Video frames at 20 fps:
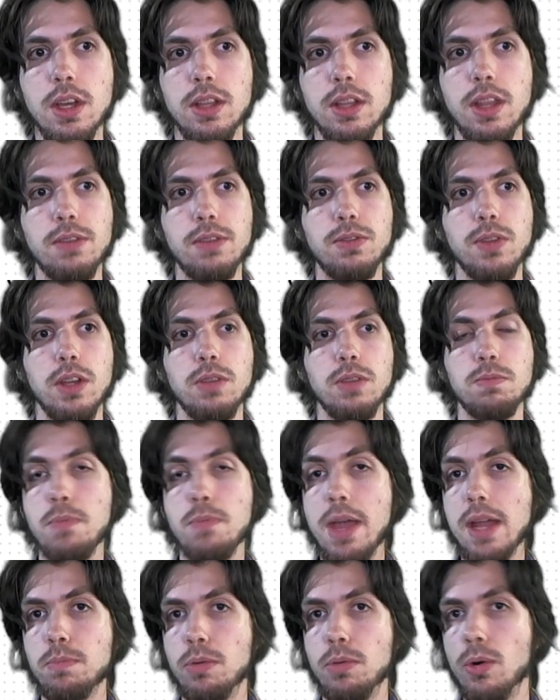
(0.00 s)
They've
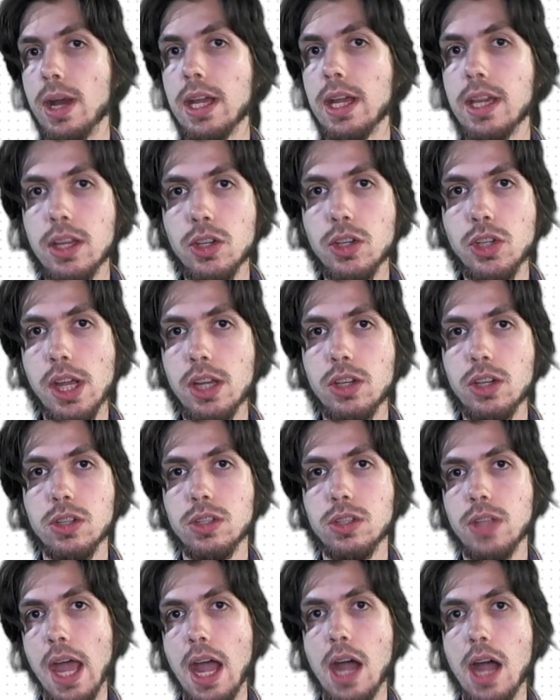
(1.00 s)
made breaking
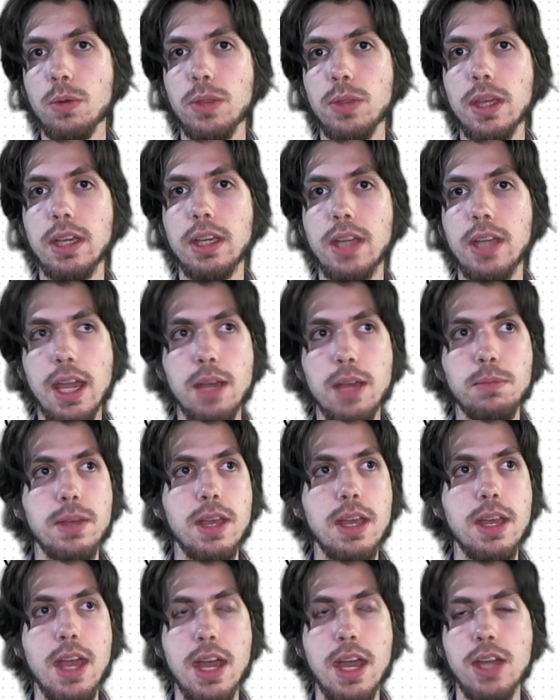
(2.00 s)
changes to how the game
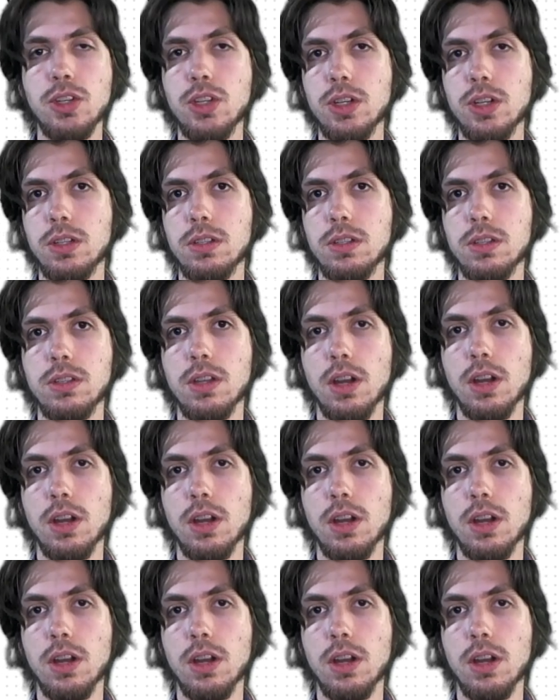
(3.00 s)
engine,